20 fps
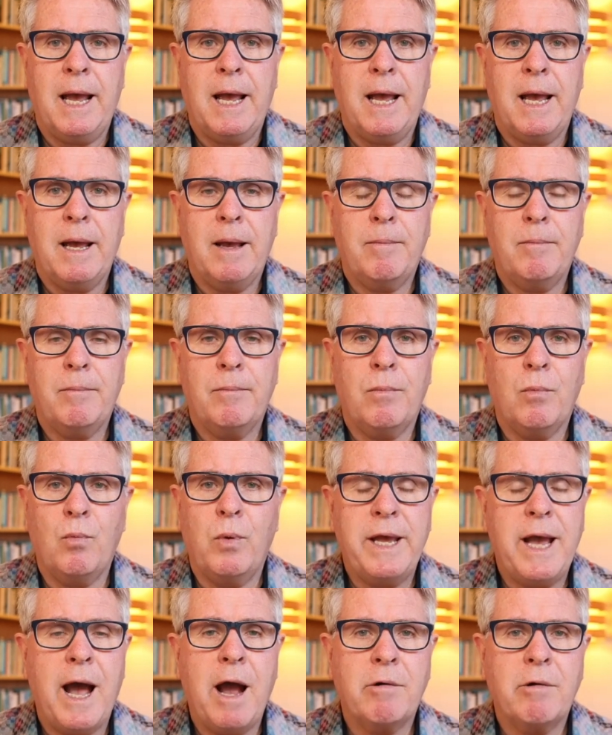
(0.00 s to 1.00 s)

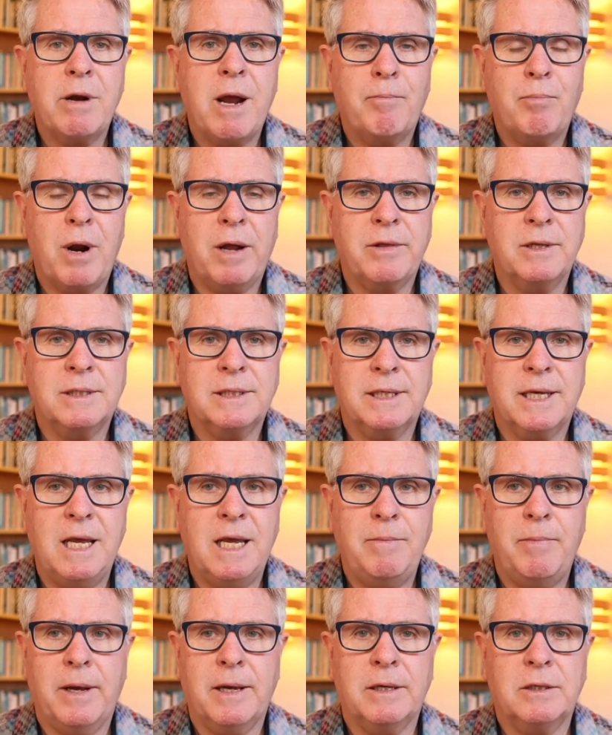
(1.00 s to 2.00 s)
We are our brother's
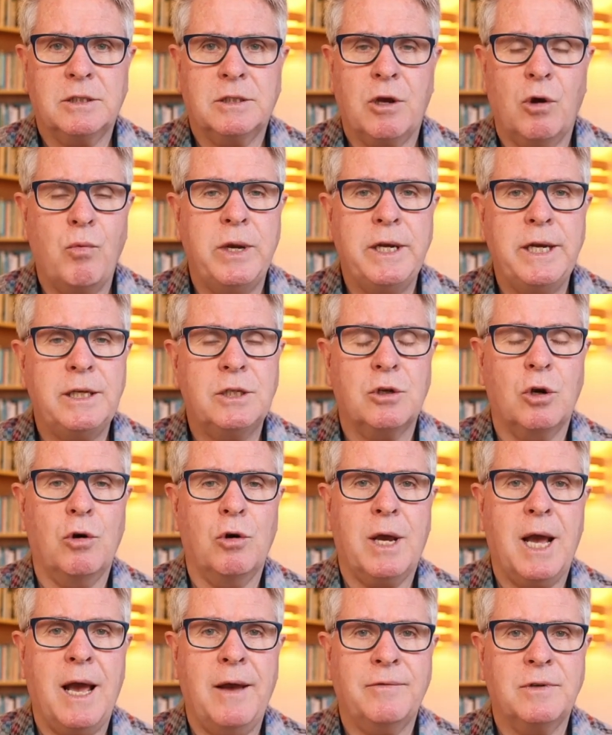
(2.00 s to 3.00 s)
keeper, so we need to
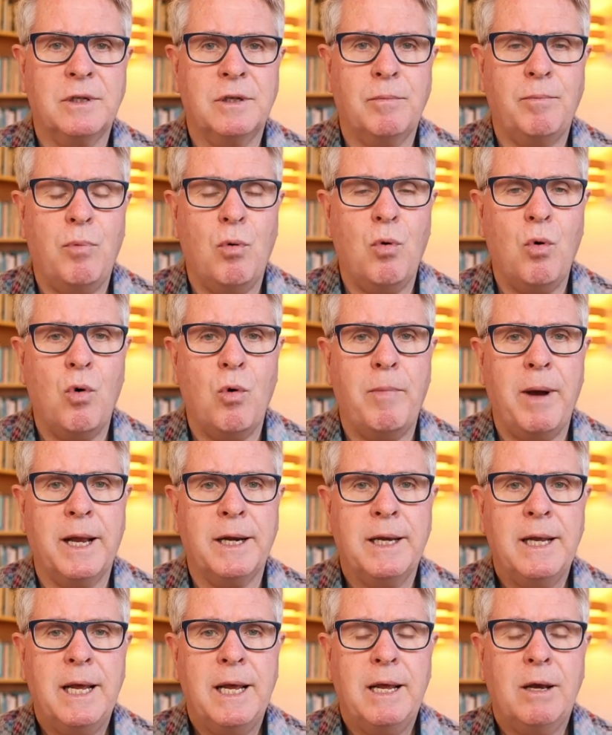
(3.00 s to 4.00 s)
look after the poor,
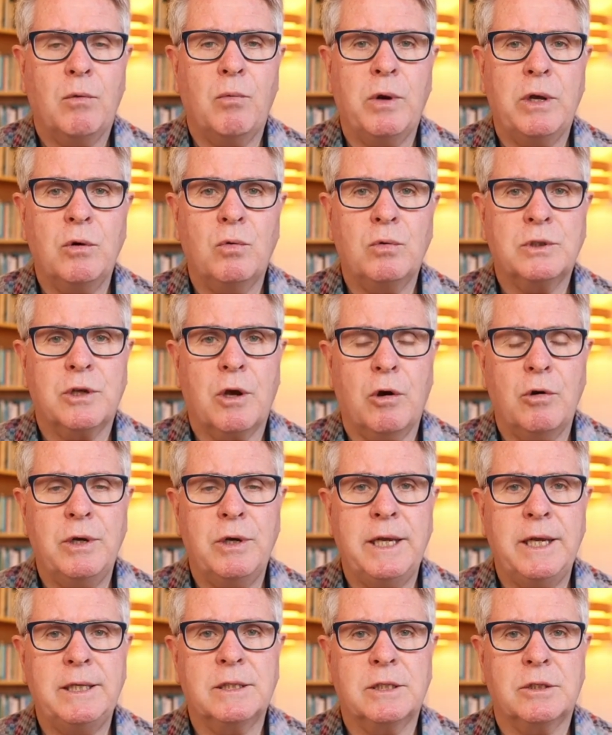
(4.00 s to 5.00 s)
but we also
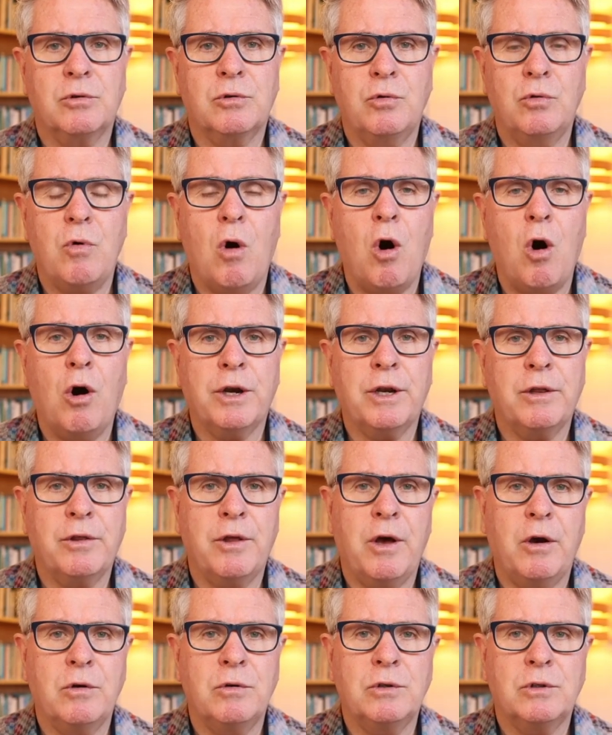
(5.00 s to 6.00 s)
need to honour
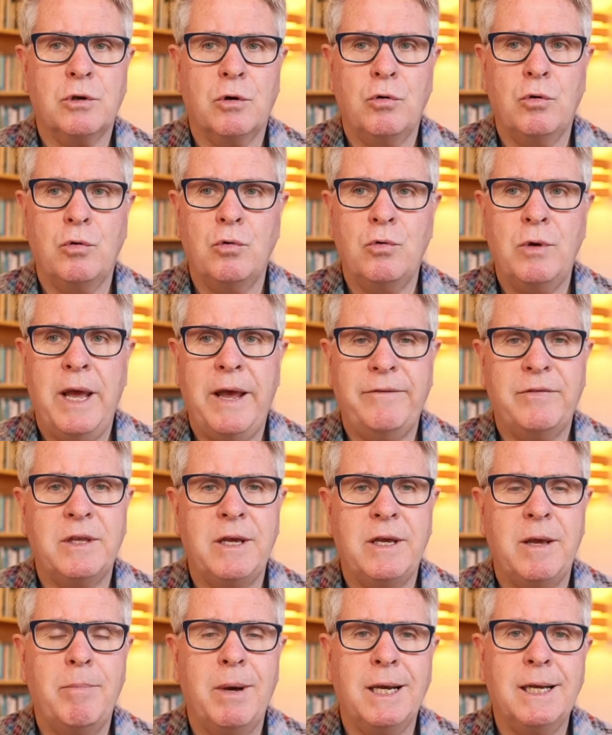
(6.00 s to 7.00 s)
those who have
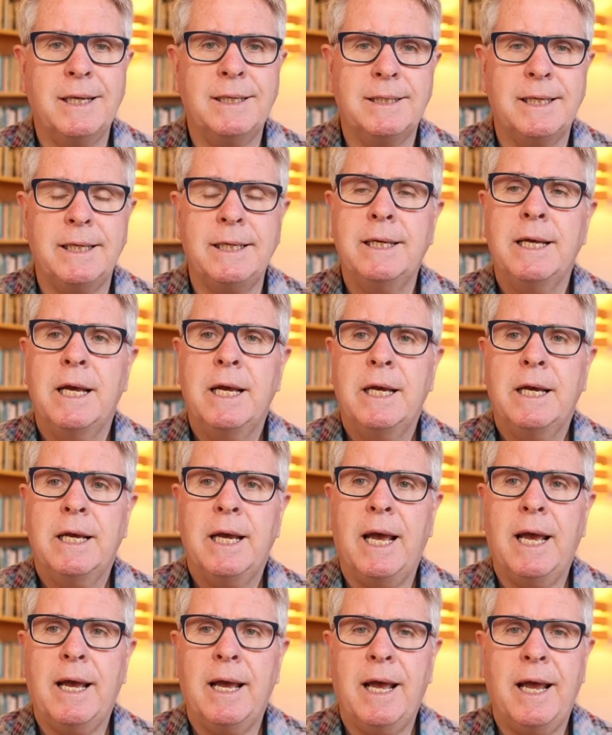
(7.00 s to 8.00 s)
the ability
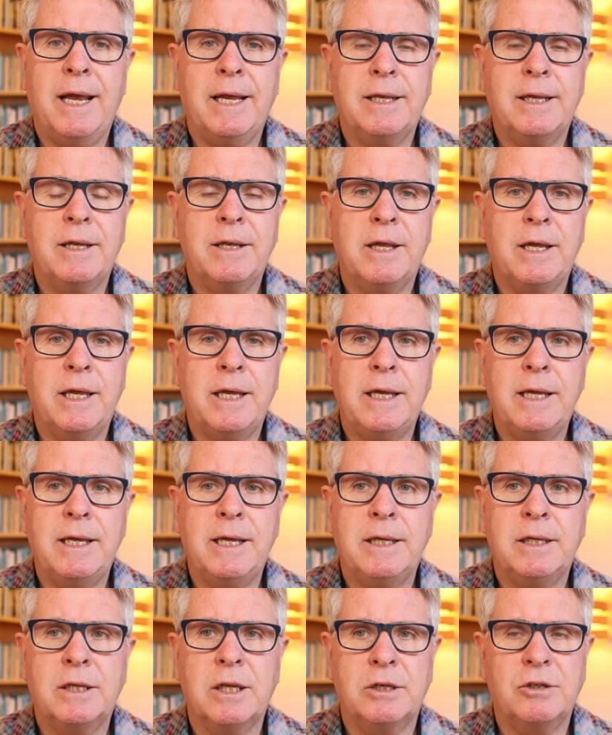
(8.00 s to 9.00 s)
and
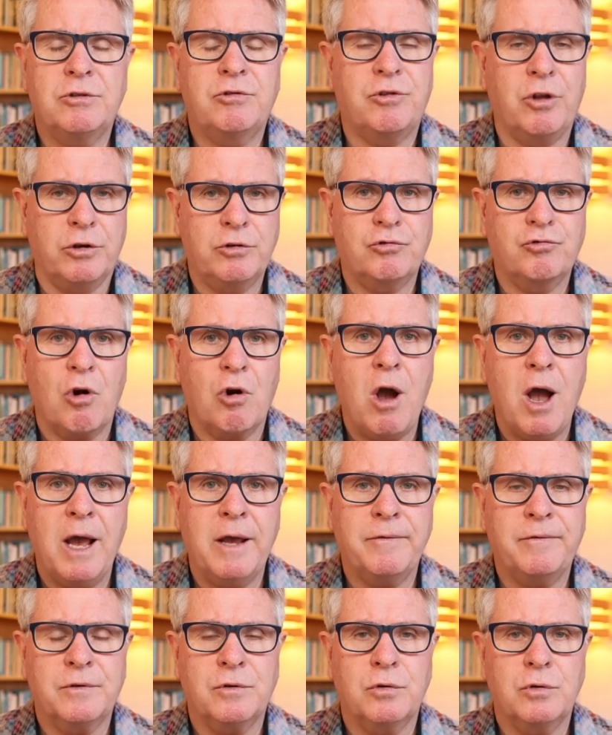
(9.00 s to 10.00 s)
the
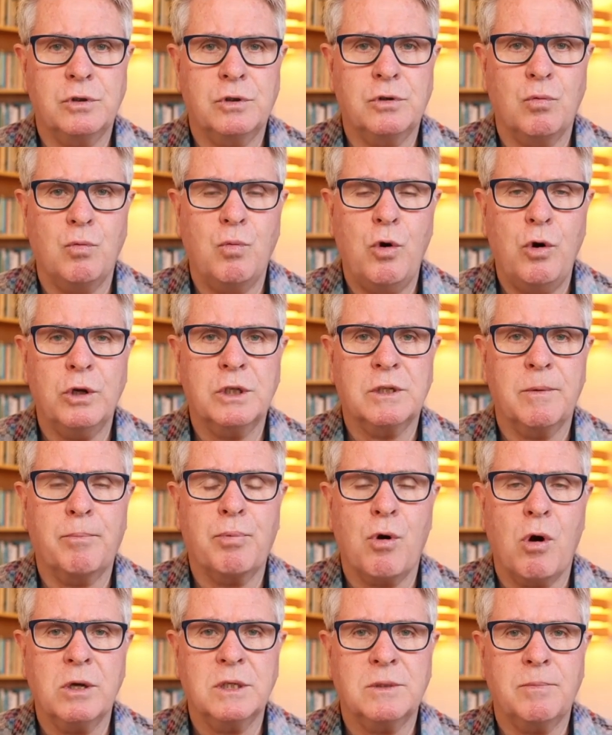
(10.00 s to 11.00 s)
drive to work to
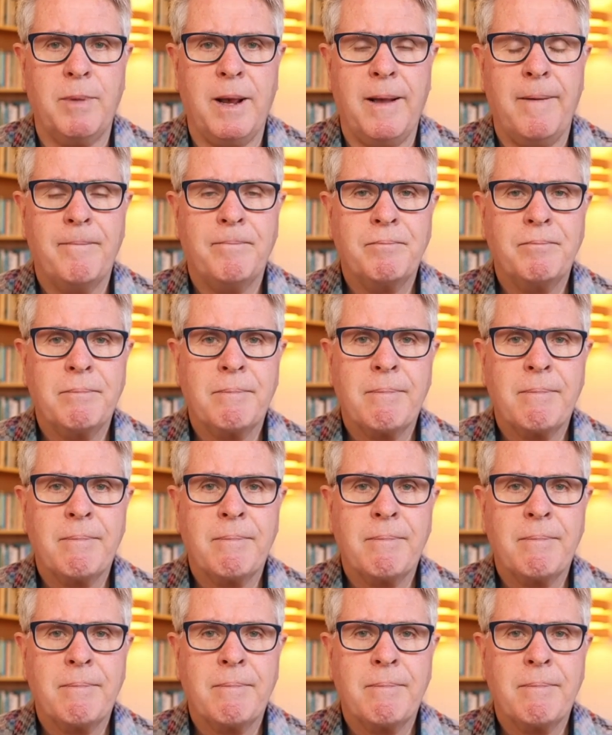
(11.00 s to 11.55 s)
prosper.